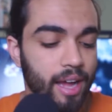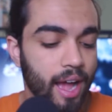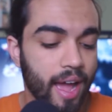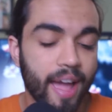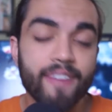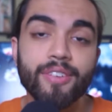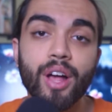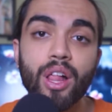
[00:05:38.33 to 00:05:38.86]
I
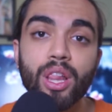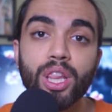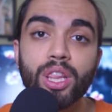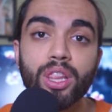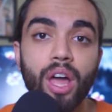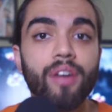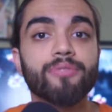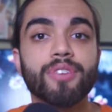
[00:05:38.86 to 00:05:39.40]
have
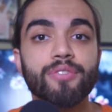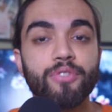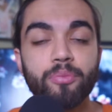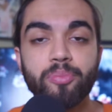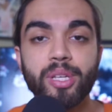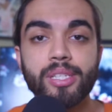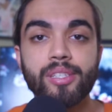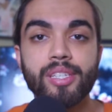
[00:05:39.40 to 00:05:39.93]
loved it for
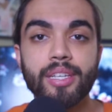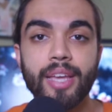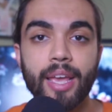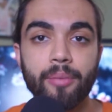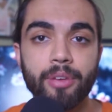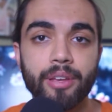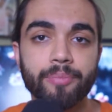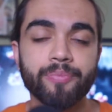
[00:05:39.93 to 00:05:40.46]
PC
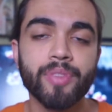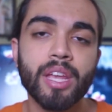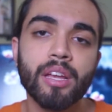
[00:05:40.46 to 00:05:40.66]
gaming.